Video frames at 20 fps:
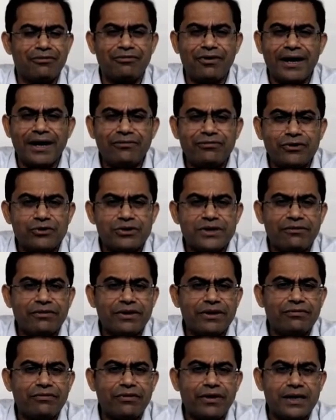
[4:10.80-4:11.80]
5 to
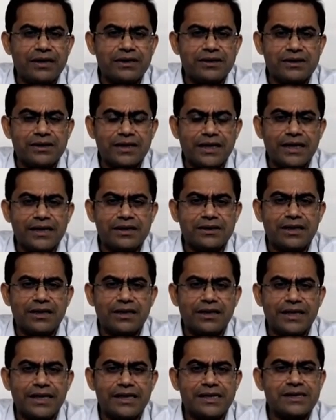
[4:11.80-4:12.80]
7 funds is
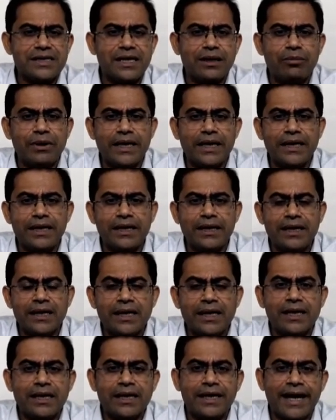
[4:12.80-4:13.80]
a reasonably
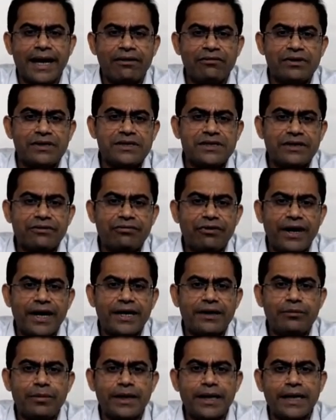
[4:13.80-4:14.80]

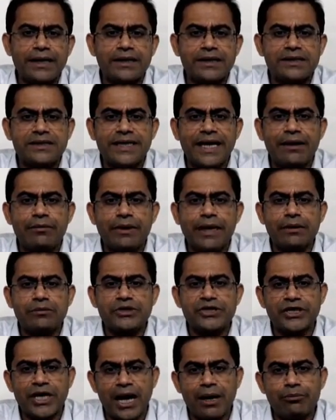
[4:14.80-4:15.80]
diversified but at the same time
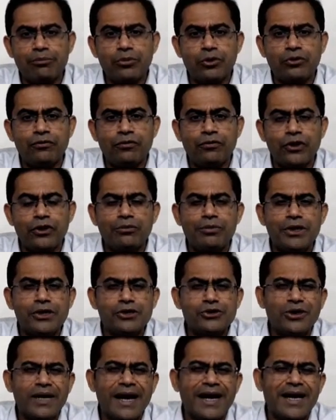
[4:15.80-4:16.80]
sharp portfolio,
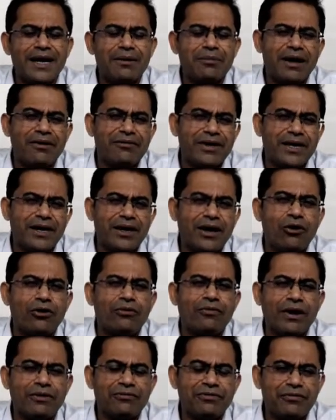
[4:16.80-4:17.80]
because you'll end up having
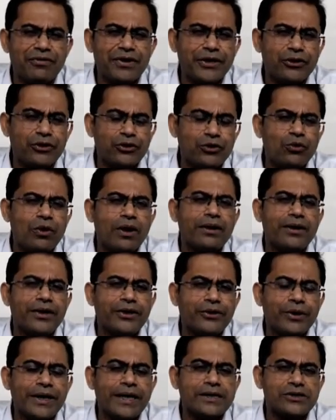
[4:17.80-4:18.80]
around 150 to 200
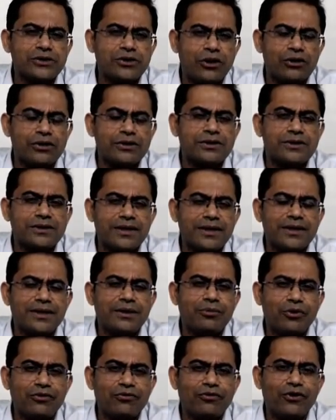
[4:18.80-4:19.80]
unique stocks in
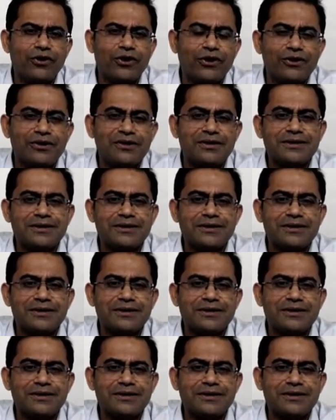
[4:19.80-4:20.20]
the portfolio.